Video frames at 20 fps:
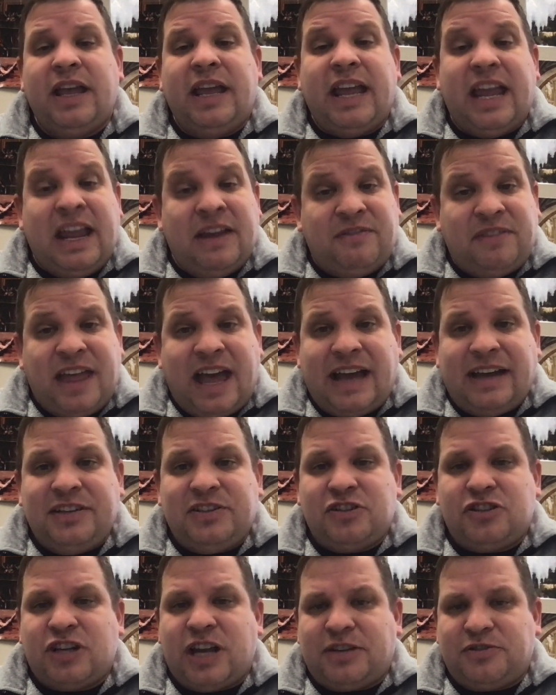If that
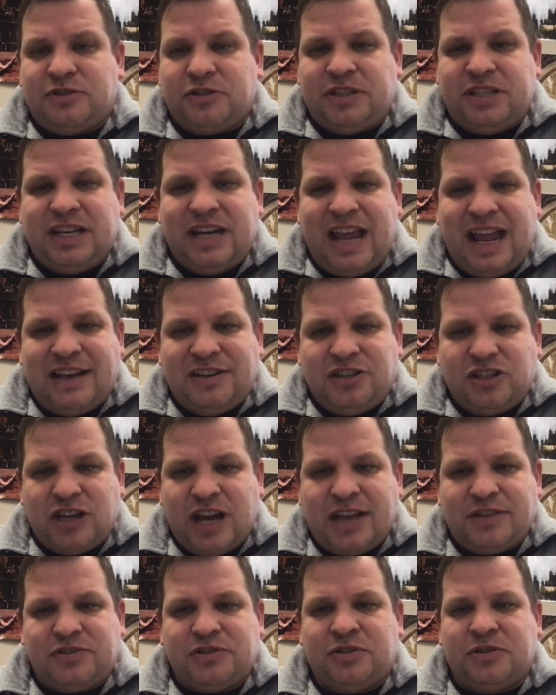is Chesterton and
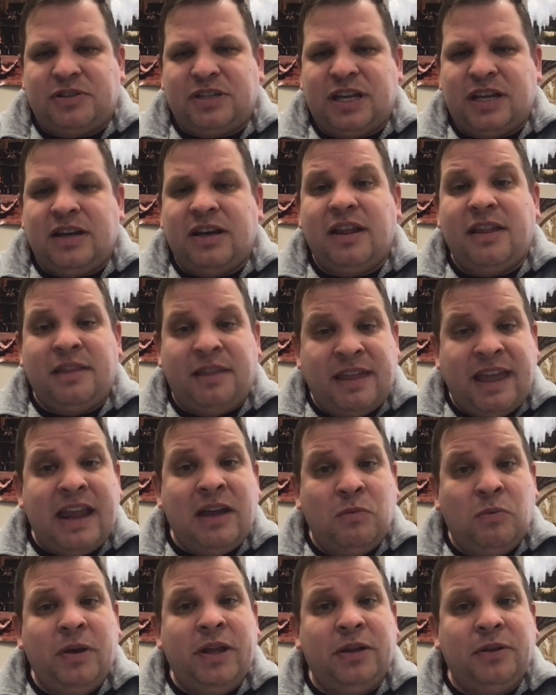Chesterton, they
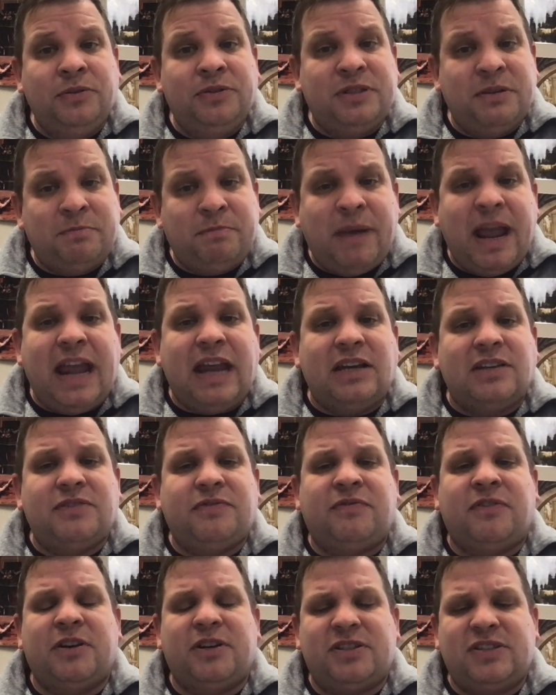will debate
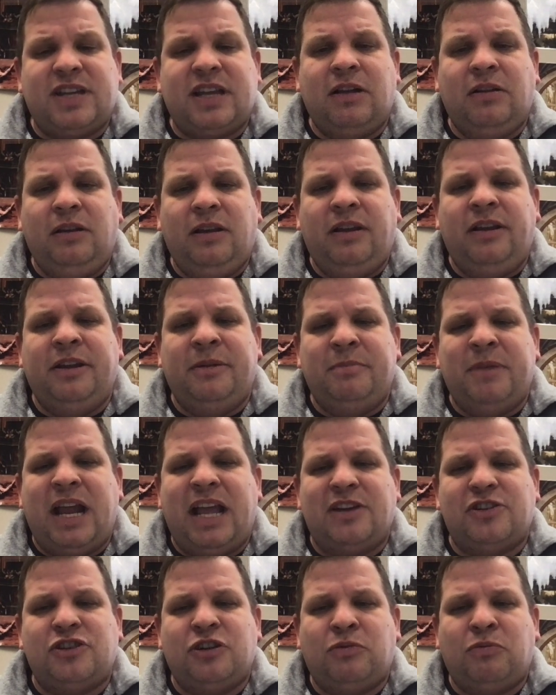for a single
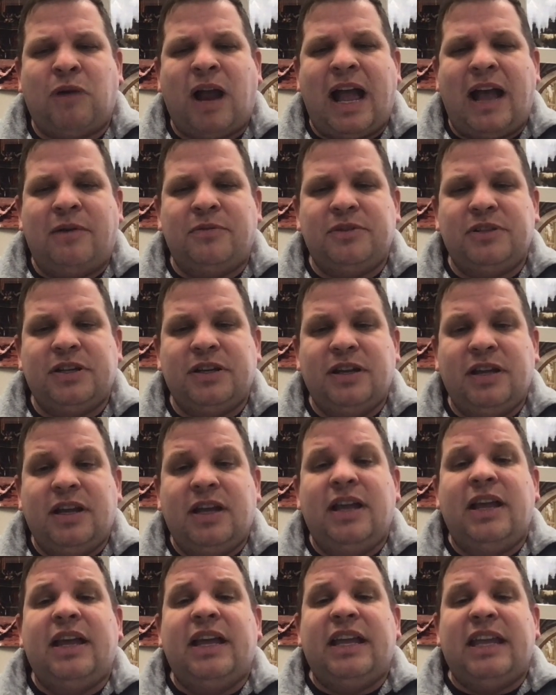elimination round,
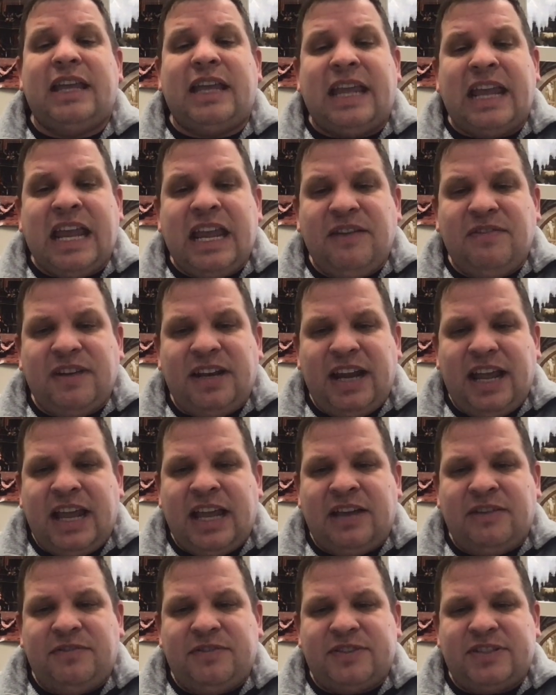even
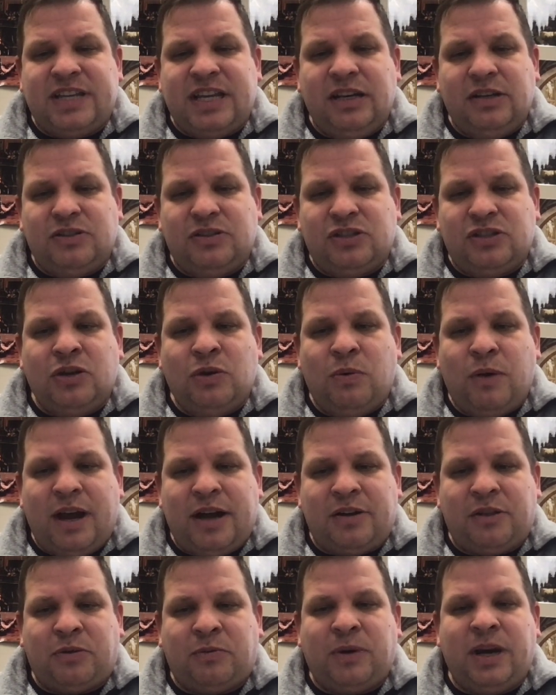if seed 2
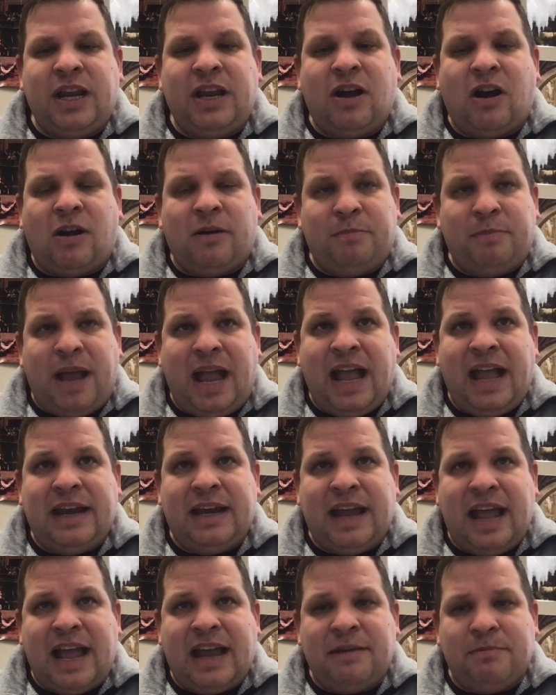and 3 are
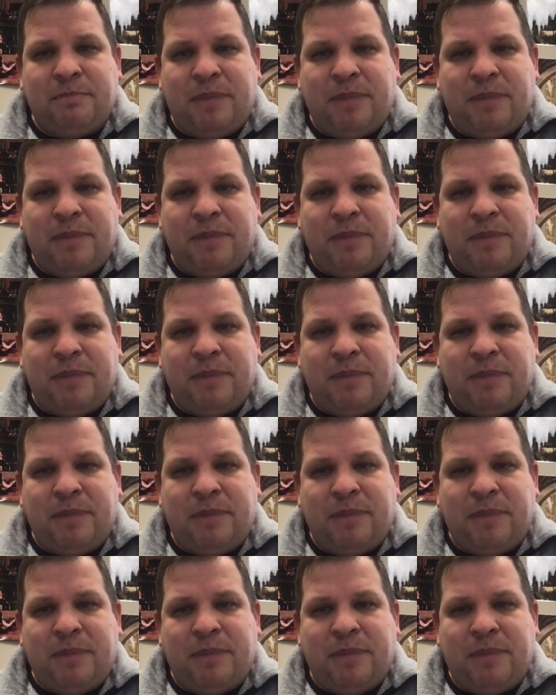Penn and